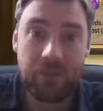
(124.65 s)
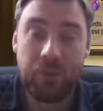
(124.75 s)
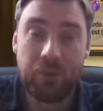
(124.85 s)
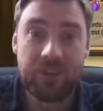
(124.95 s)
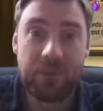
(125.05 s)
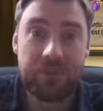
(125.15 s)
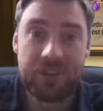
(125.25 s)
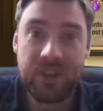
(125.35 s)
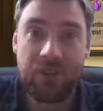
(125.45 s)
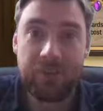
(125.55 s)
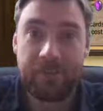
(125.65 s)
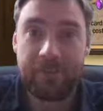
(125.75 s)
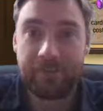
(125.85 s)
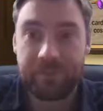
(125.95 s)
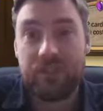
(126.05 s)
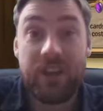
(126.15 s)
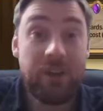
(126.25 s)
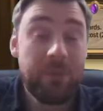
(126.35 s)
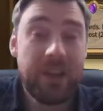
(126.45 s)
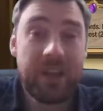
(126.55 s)
I'm always happy to help. So now
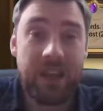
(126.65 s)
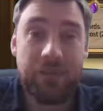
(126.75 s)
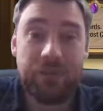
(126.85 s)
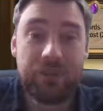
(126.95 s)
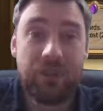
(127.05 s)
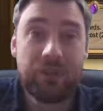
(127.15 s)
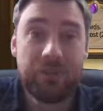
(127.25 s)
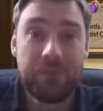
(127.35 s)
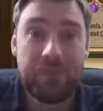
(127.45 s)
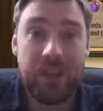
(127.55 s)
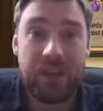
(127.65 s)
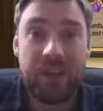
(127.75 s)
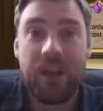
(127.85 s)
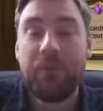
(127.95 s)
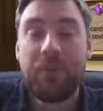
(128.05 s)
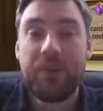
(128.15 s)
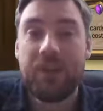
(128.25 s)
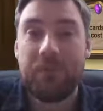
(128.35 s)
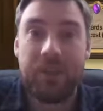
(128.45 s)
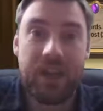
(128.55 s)
I'll play a game with Joel's deck, and when we
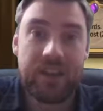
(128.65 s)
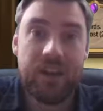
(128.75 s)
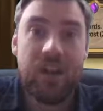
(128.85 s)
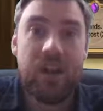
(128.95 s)
come back,